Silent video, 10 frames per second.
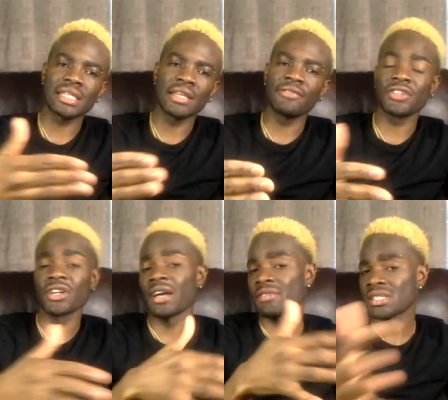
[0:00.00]
kingfish,
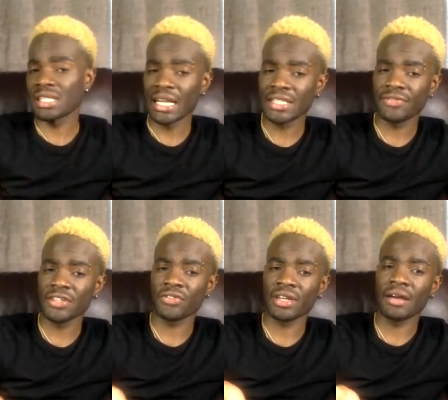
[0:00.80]
or even sliced
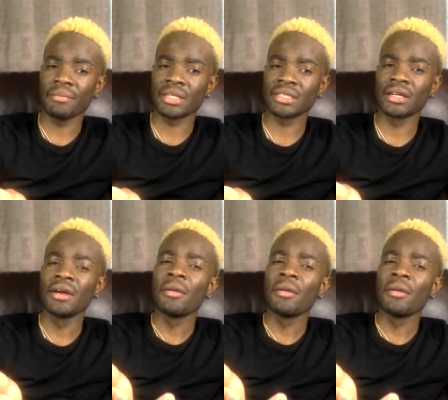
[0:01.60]
fish for that matter.